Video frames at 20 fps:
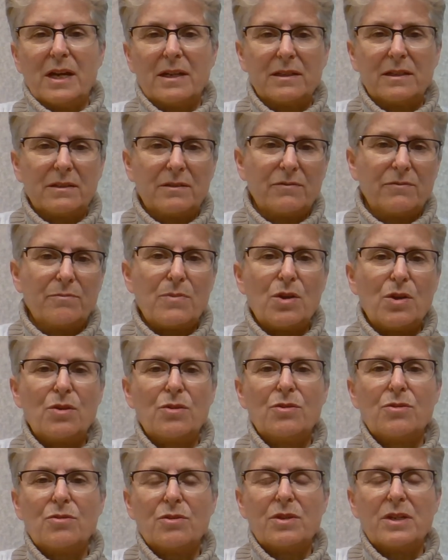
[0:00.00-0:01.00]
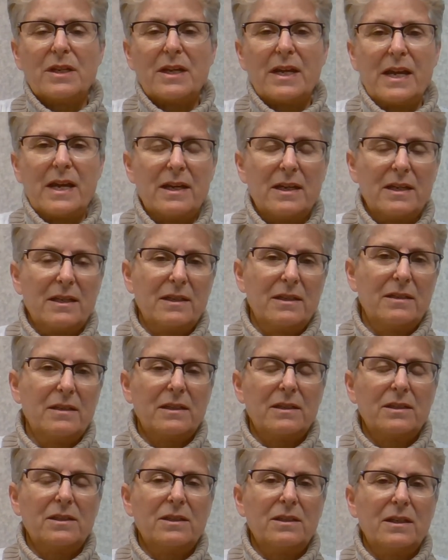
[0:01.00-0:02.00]
kind of mode and
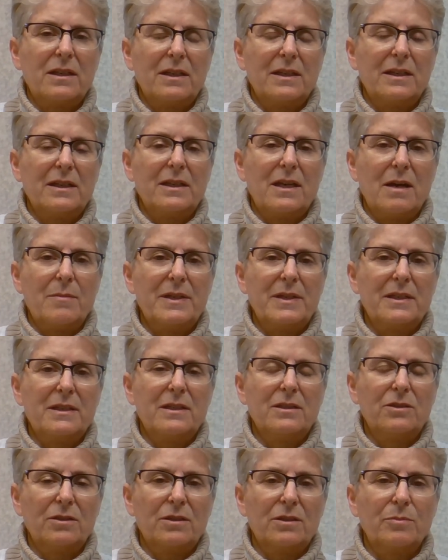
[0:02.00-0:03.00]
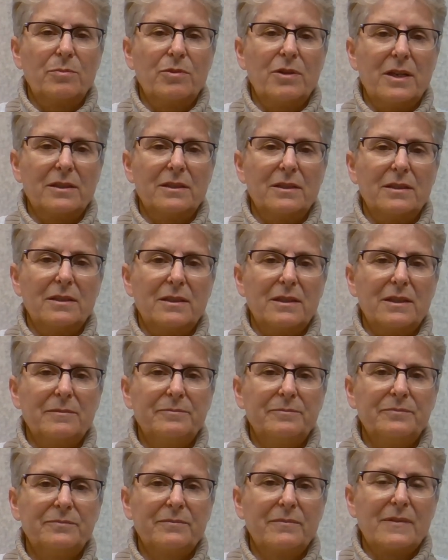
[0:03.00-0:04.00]
coming into the present.
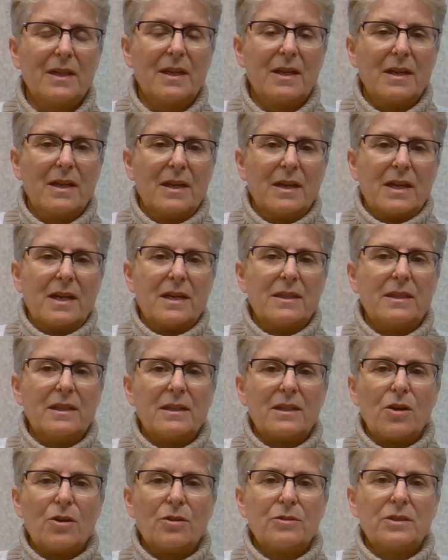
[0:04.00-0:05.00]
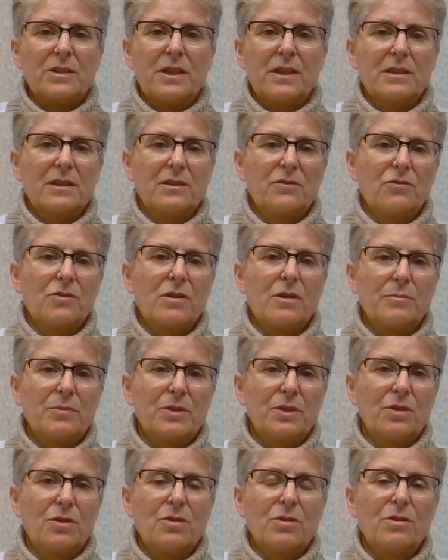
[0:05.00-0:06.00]
And then O stands for
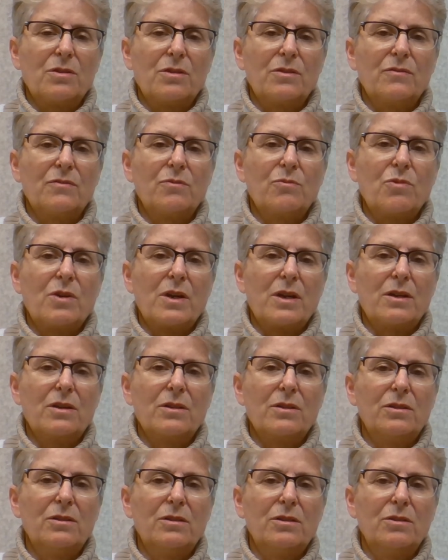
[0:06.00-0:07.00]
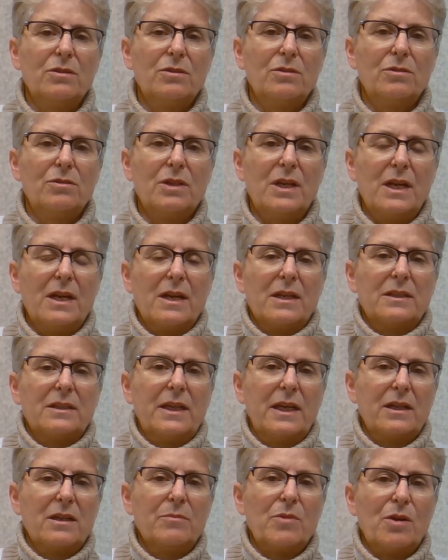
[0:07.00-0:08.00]
observe, where you
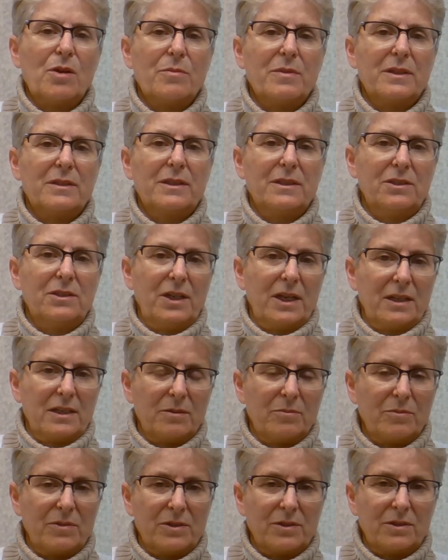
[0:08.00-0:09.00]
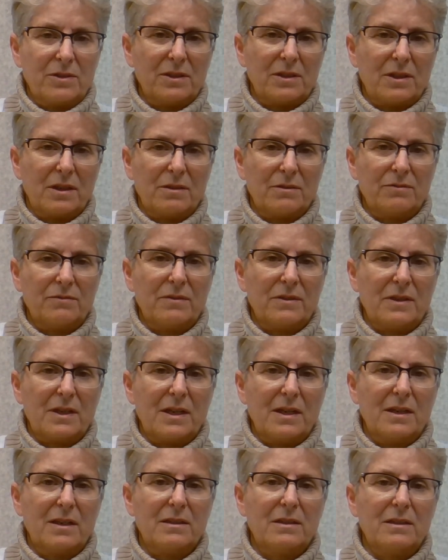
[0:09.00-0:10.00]
take a moment to check in with yourself.
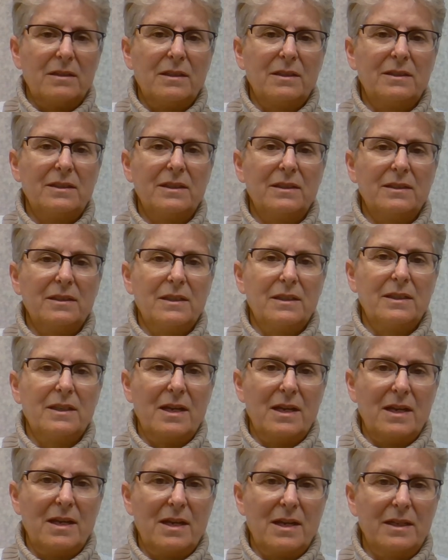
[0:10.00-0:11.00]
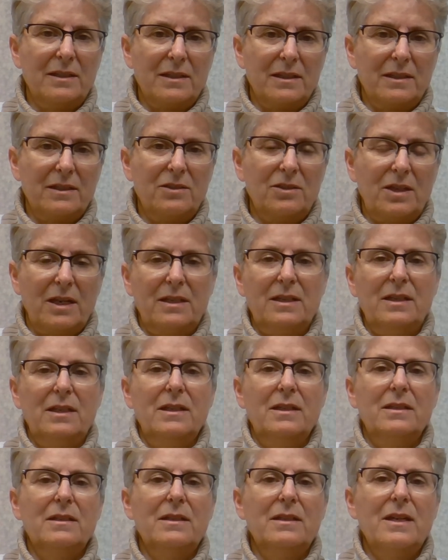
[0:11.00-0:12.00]
And this is a kindly
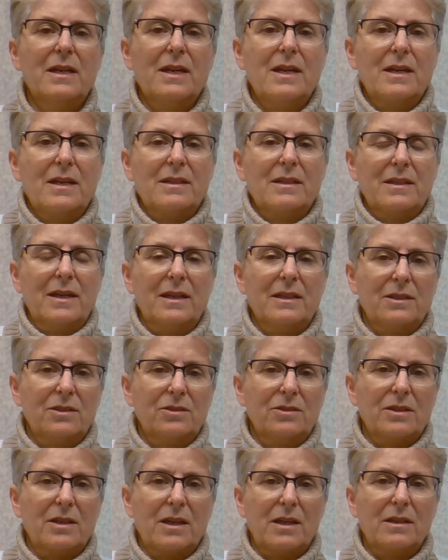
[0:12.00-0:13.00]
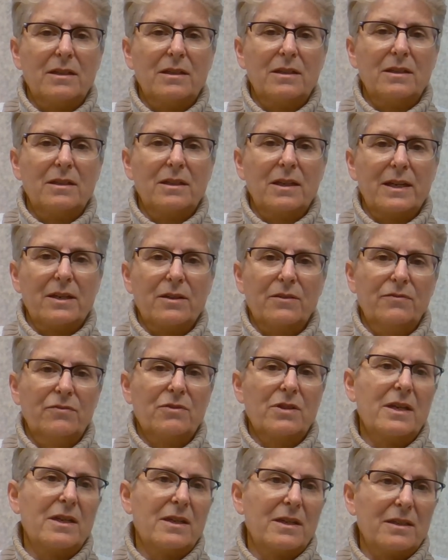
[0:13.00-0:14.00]
check-in. That is that, like a
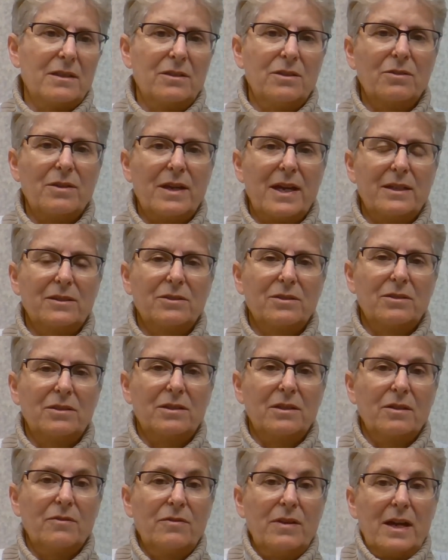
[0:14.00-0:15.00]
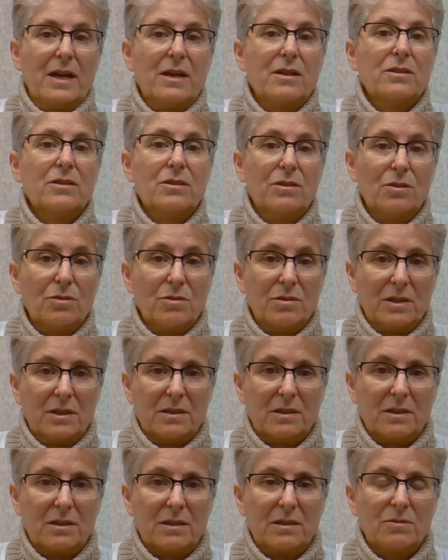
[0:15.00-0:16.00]
friend, you ask yourself, how you
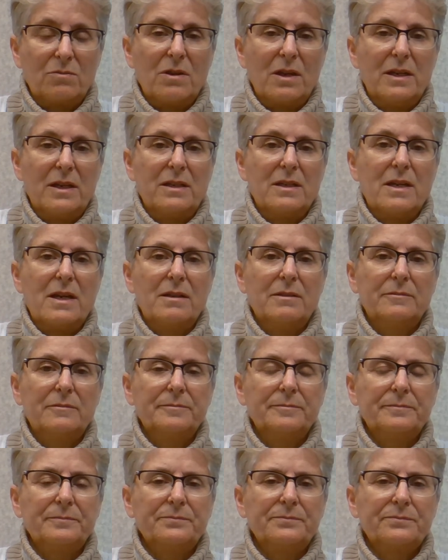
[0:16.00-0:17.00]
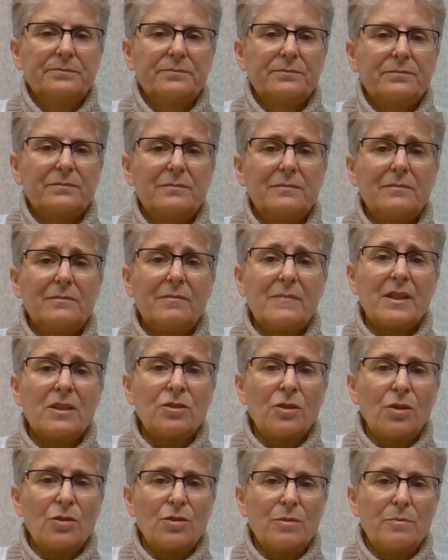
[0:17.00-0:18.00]
doing right now?
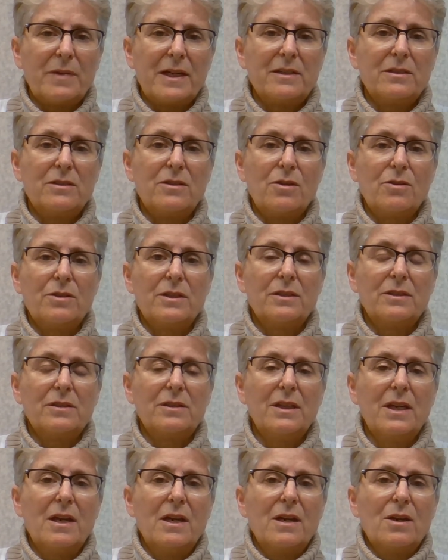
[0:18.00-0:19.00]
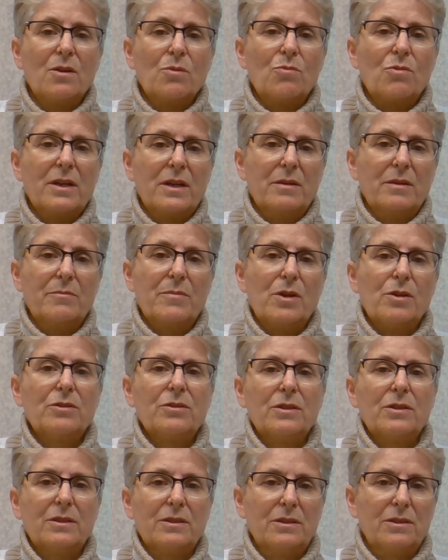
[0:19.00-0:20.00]
So you might notice what
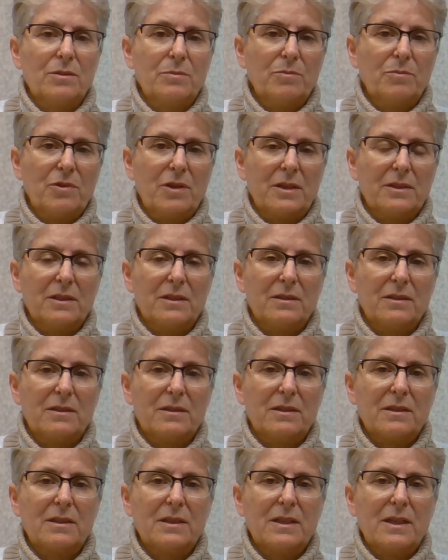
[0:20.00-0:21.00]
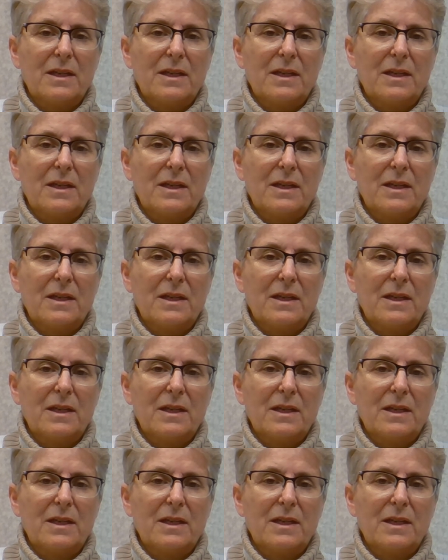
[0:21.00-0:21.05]
emotions are present